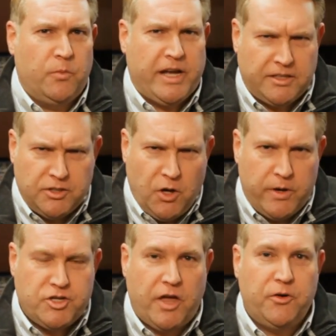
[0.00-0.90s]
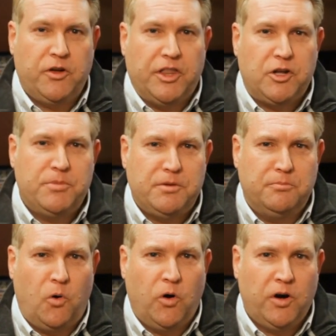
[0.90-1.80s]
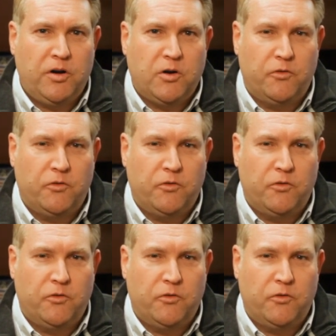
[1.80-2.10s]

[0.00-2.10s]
we got to know each other a little bit more